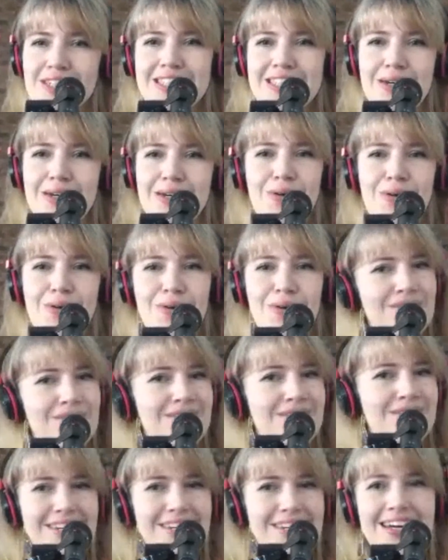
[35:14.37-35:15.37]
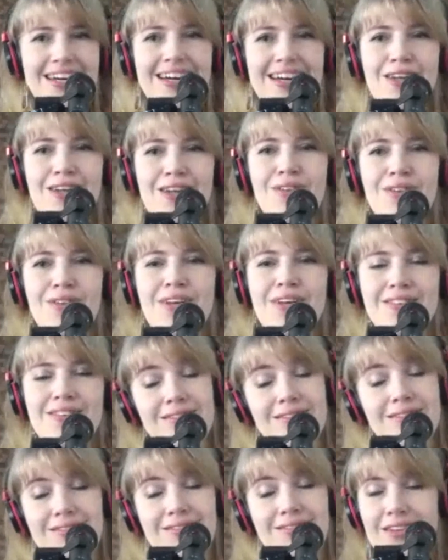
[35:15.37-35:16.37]
So I know that
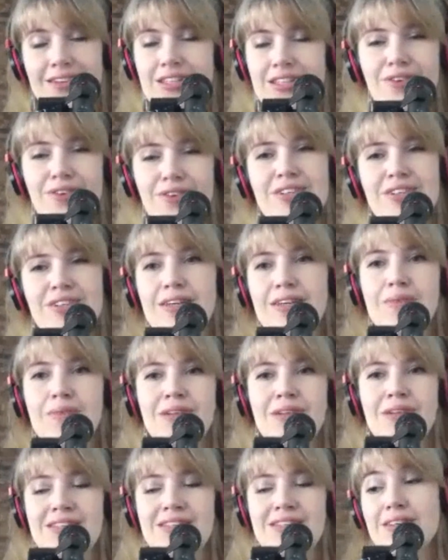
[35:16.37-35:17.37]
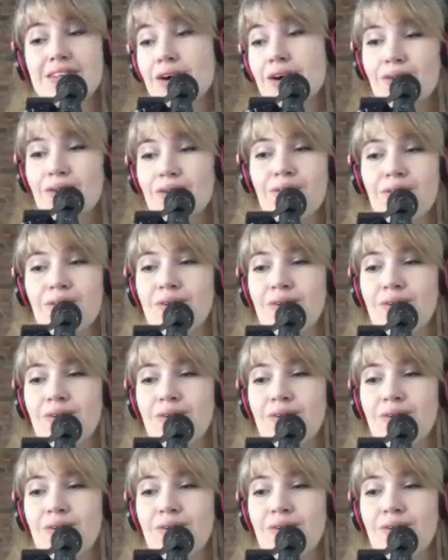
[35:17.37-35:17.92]
as far as companies go,